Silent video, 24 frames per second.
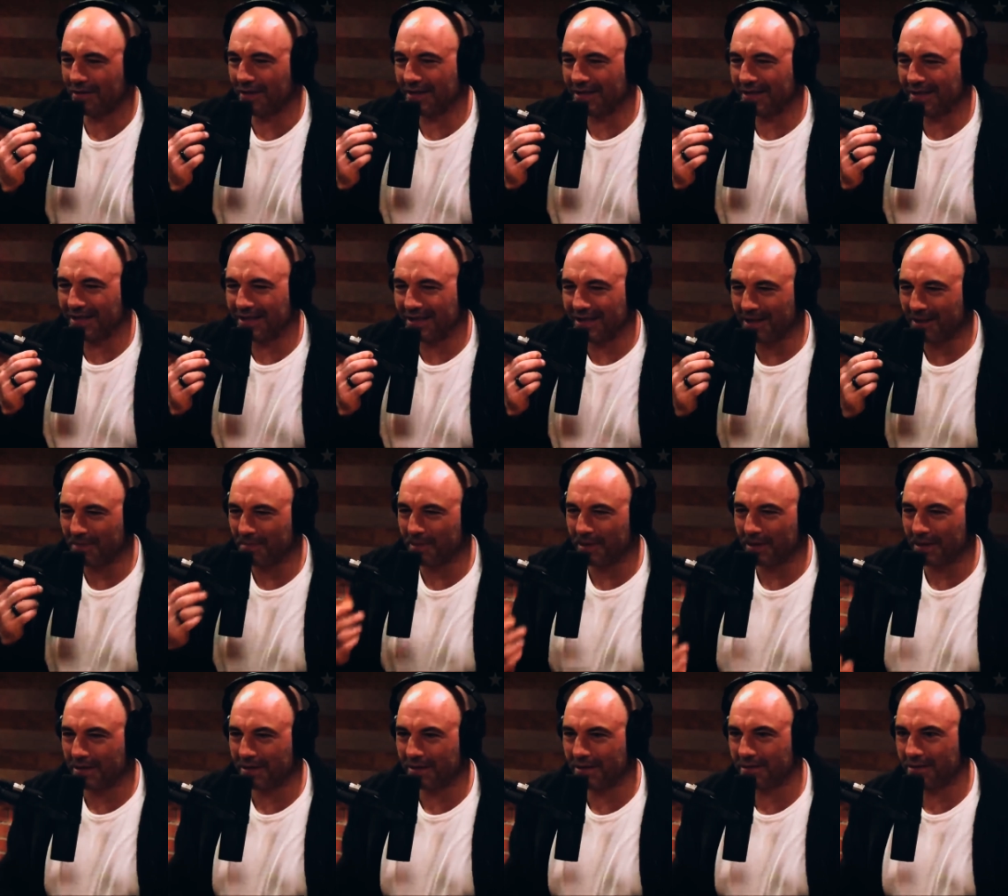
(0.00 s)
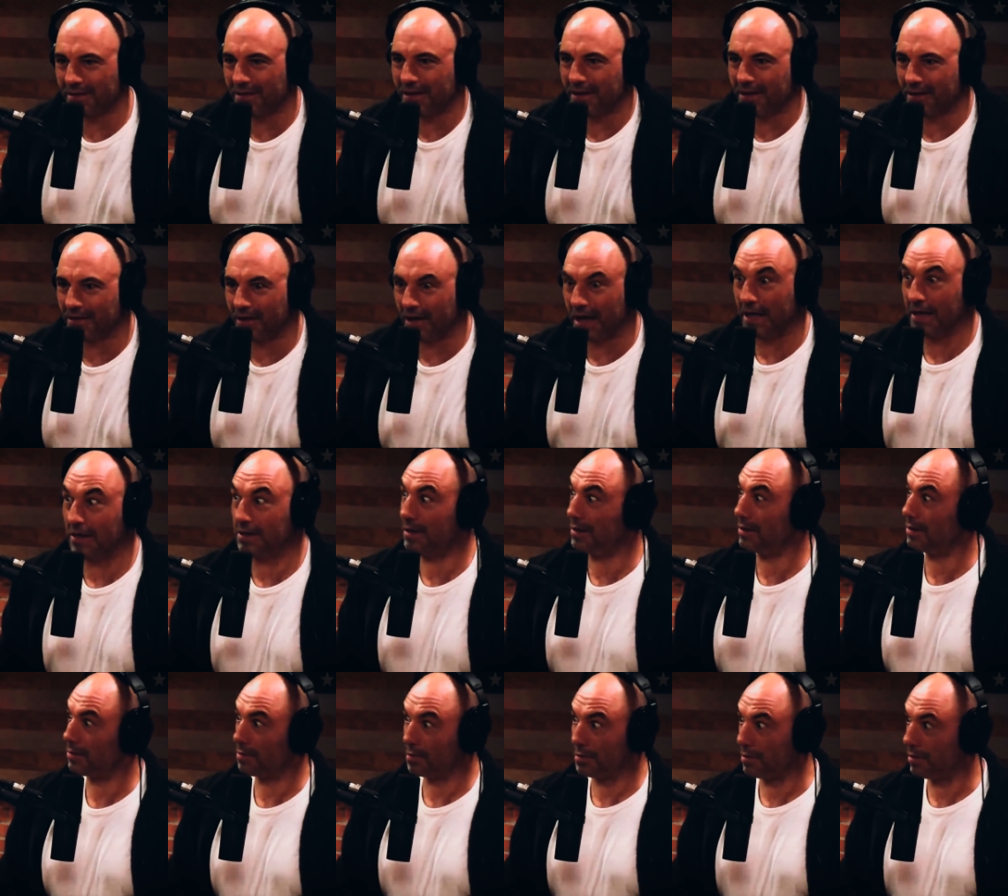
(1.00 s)
You're at the Olympics. You know, you're
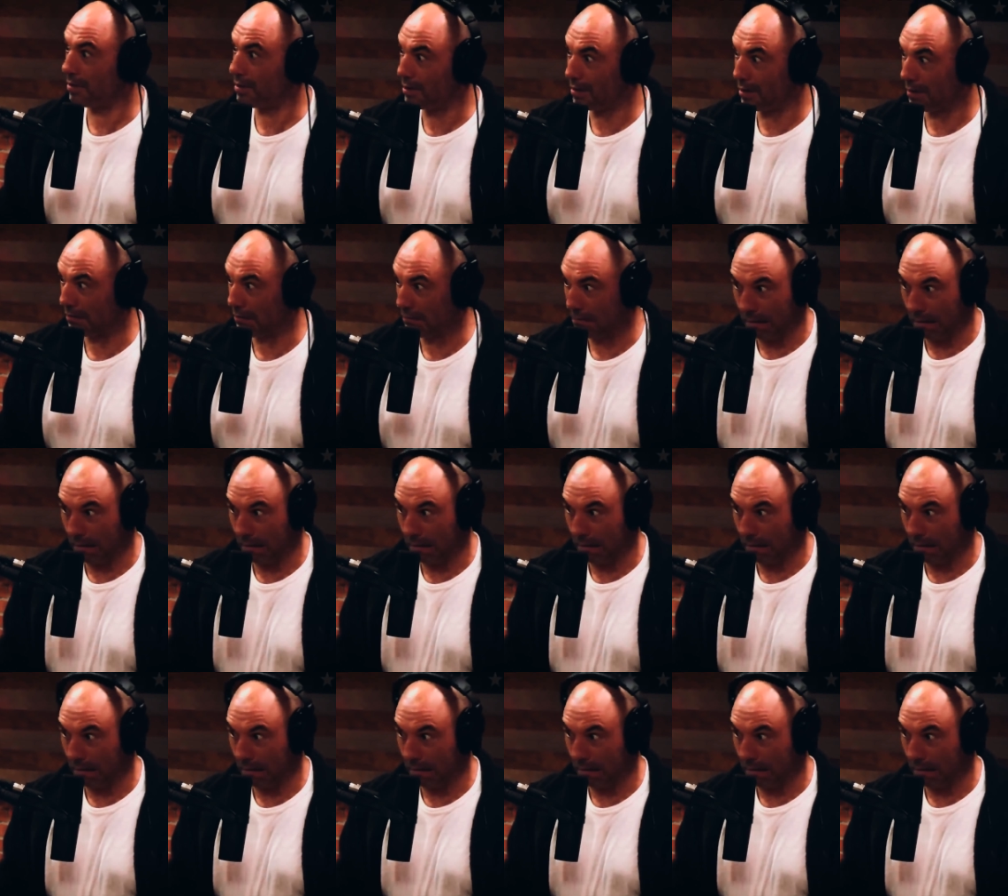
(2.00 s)
eighteen years old. You're